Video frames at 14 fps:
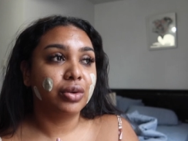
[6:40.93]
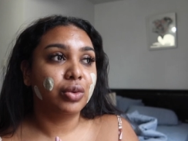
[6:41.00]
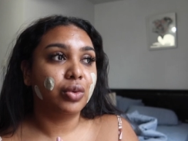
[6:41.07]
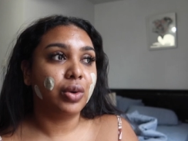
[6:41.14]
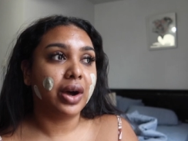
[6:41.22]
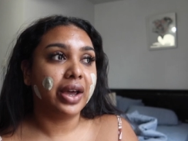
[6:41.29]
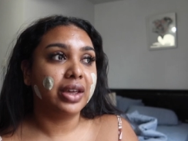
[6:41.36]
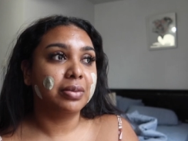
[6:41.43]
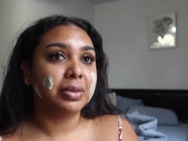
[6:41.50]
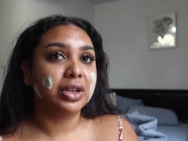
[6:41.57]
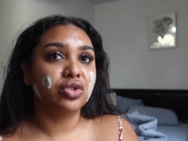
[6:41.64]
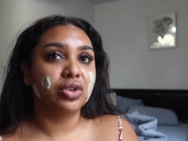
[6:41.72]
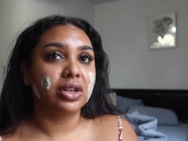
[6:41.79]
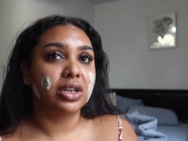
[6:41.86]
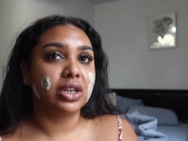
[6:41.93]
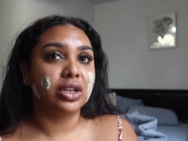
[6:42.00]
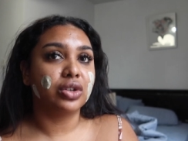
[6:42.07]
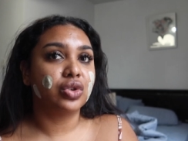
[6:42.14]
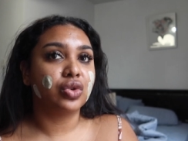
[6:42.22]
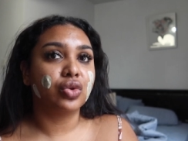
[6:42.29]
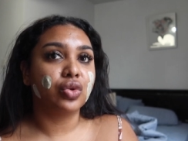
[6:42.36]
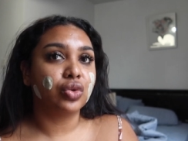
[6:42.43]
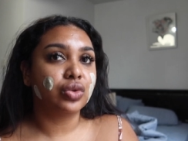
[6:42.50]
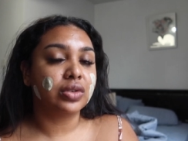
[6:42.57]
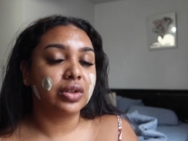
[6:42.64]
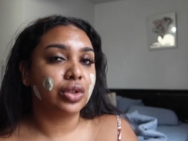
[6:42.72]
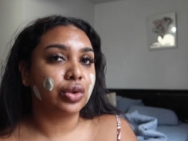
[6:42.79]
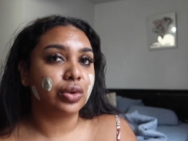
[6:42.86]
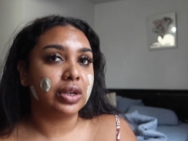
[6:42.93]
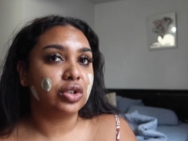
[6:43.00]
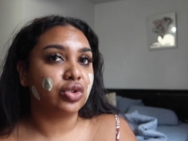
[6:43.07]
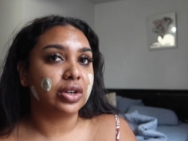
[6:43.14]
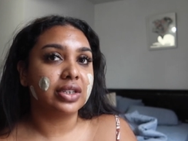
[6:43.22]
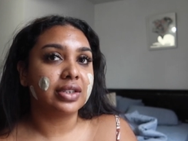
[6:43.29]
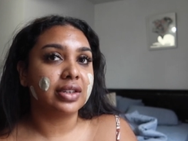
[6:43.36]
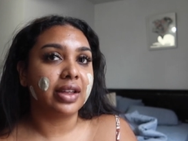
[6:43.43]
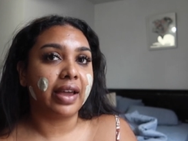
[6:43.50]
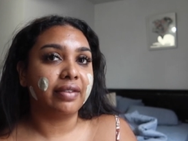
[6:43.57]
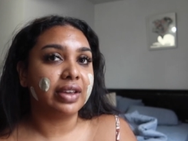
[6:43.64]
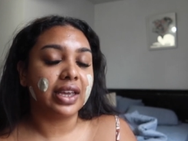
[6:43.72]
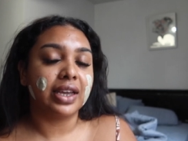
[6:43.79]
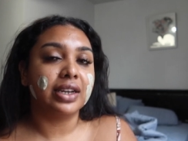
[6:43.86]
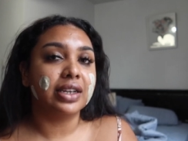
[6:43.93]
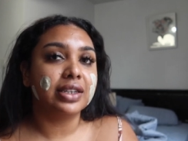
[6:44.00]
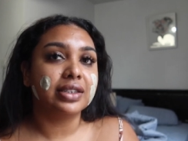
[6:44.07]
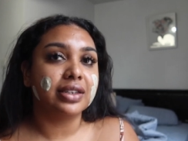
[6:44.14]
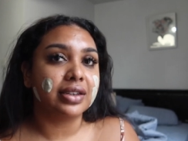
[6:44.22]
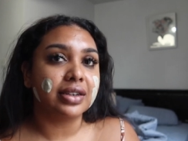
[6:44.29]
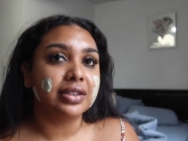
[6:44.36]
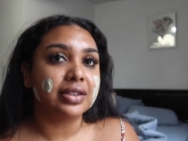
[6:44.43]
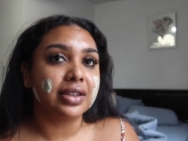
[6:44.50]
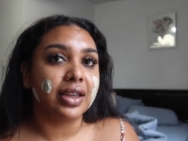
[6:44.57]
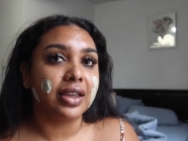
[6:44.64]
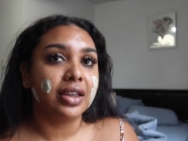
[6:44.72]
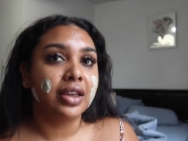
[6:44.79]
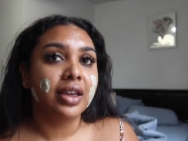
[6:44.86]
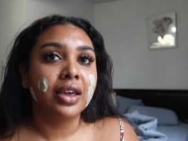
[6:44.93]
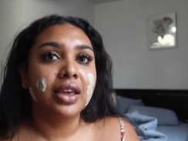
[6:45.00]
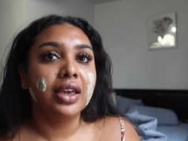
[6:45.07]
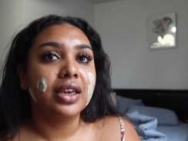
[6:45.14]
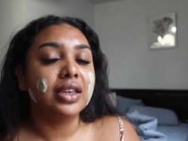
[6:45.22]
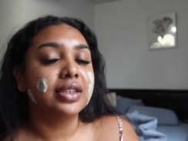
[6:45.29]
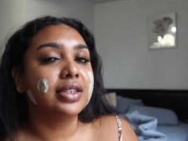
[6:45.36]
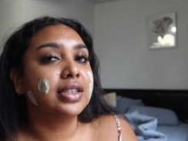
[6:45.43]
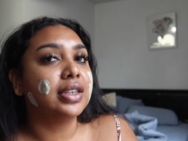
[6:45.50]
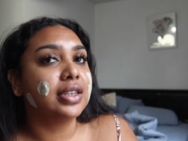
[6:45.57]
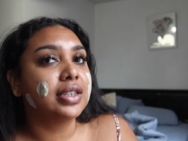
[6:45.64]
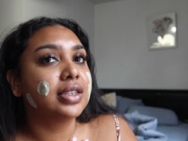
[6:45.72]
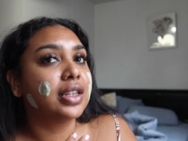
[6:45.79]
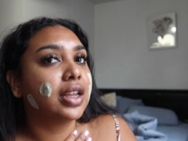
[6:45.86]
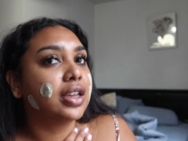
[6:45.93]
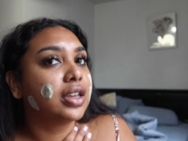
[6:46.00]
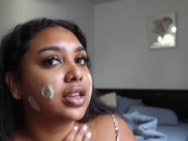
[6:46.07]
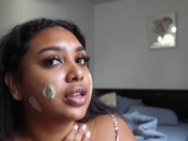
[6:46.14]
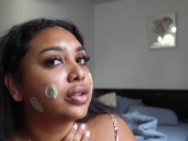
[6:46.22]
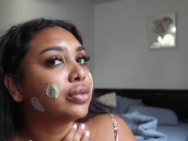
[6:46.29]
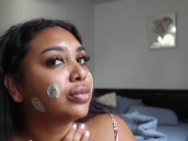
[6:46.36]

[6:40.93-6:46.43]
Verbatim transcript: why am I drinking two to three drinks and having a headache the next day? Is this like